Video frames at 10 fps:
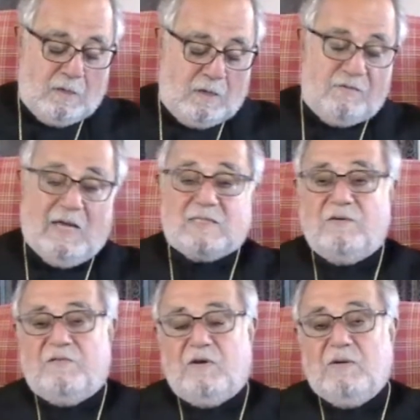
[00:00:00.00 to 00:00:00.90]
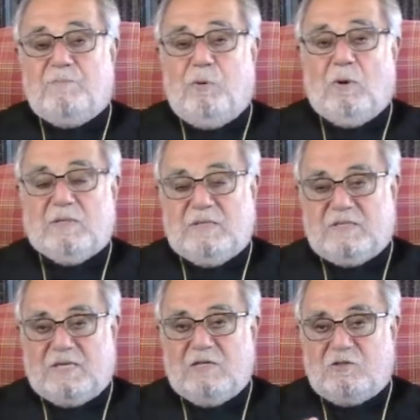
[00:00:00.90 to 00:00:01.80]
And that's a very important
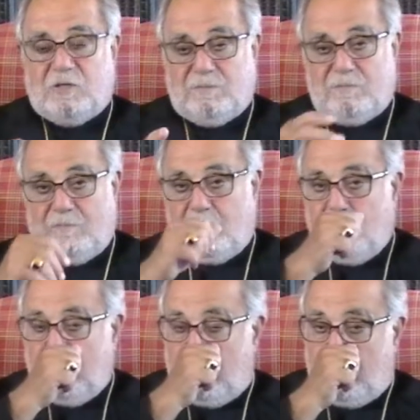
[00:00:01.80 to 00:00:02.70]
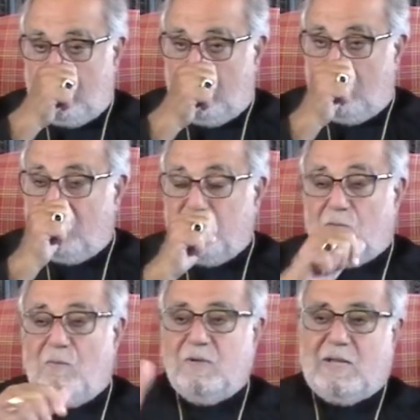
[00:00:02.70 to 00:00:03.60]
distinction. And in the
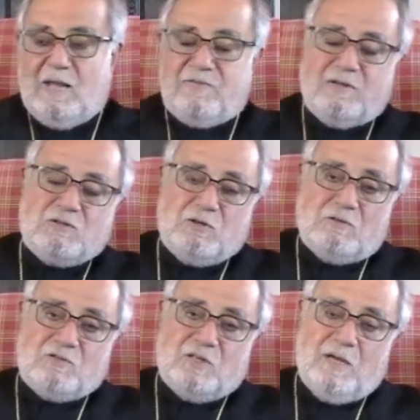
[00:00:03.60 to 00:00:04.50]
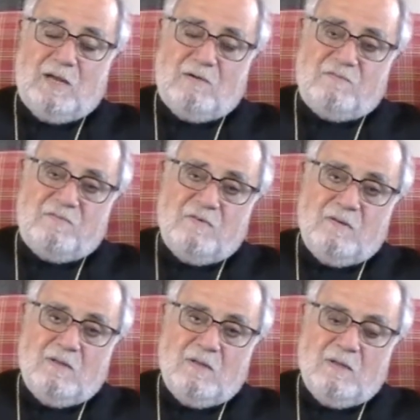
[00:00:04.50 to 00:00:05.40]
Roman Catholic Church, they have
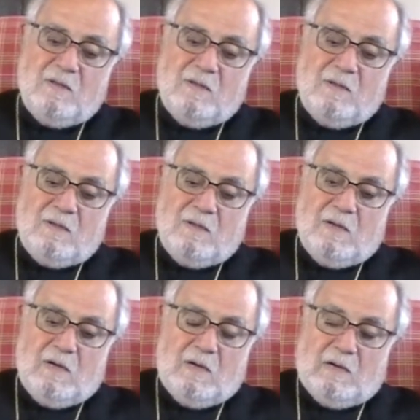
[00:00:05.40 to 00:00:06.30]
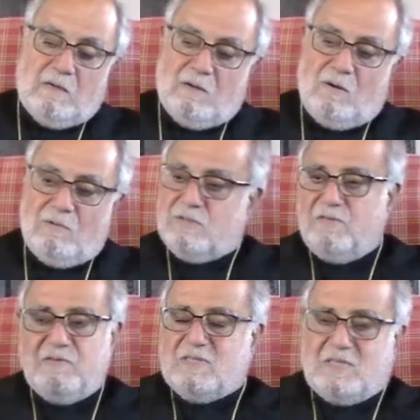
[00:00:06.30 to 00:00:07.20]
a whole
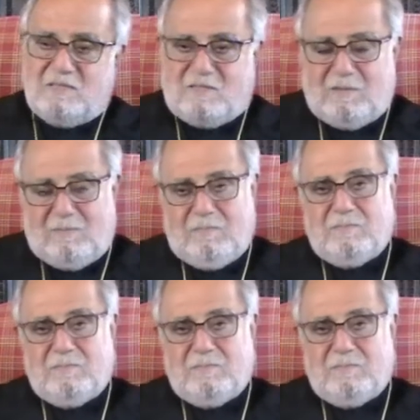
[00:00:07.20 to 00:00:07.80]
different system.